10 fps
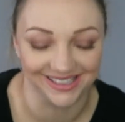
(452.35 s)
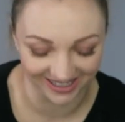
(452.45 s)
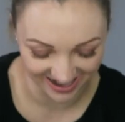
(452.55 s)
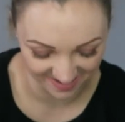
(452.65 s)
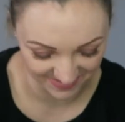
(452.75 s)

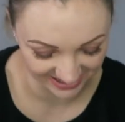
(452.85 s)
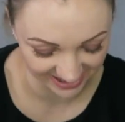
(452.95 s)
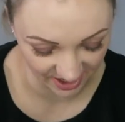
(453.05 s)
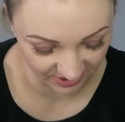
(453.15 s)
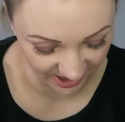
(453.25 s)
let me
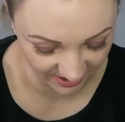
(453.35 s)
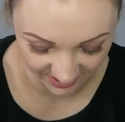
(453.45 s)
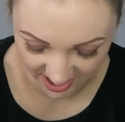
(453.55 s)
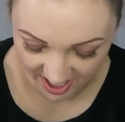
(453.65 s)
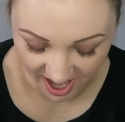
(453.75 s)
tell you.
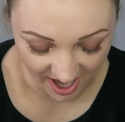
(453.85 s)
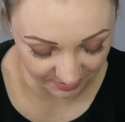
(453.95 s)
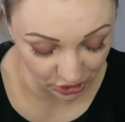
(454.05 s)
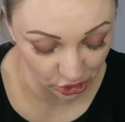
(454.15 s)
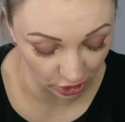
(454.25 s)

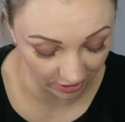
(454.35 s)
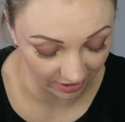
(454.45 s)
I've